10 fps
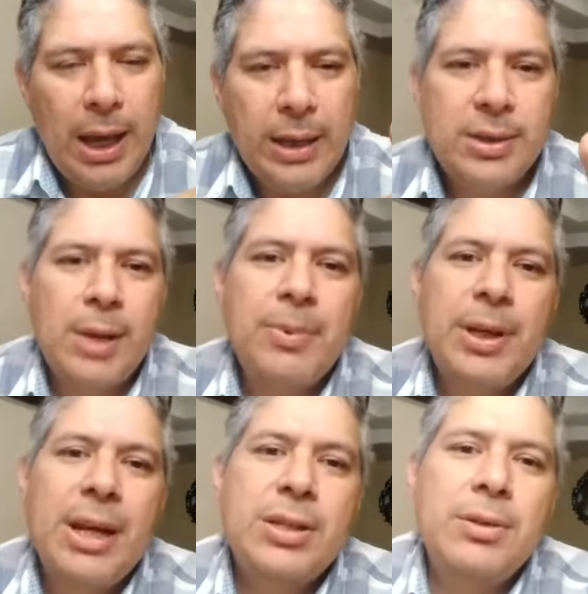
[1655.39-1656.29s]

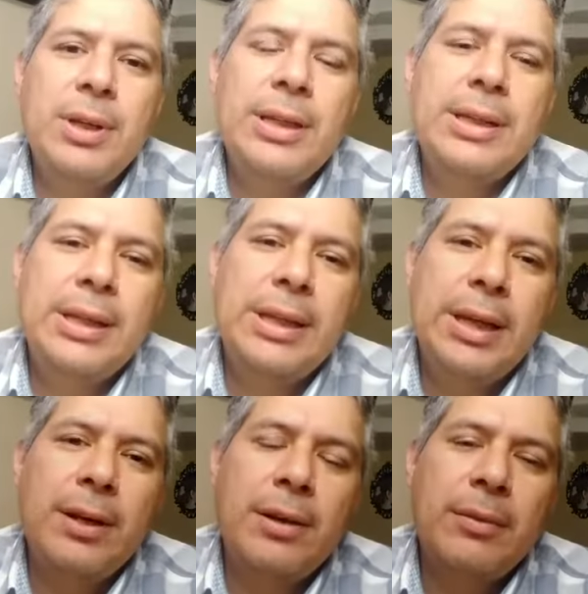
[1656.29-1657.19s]
something that you need to
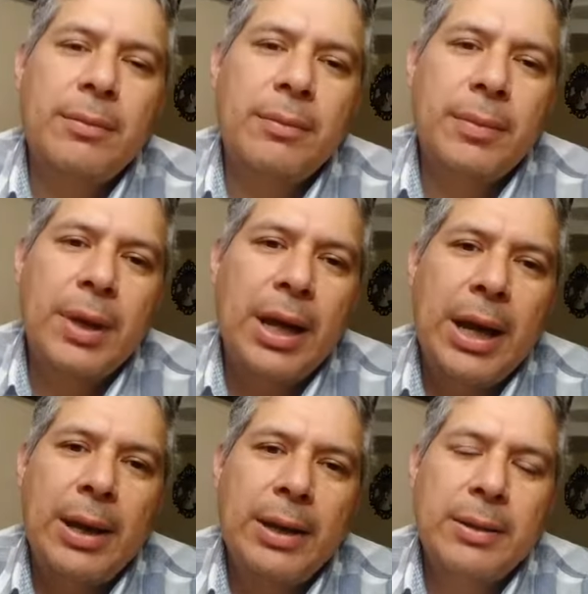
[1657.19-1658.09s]
hear
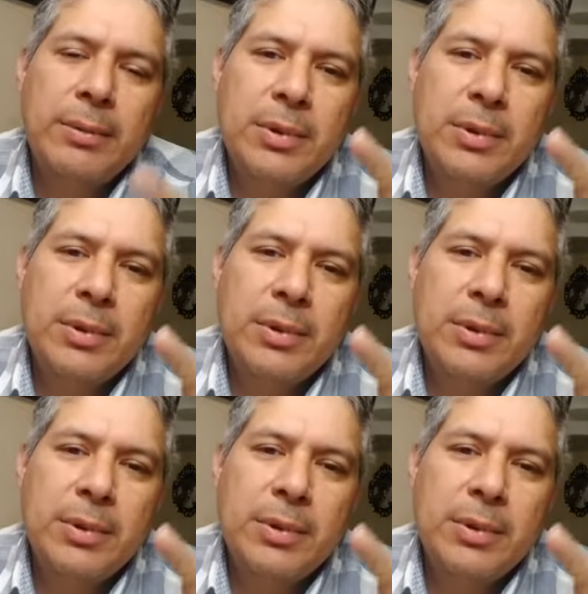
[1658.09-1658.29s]
and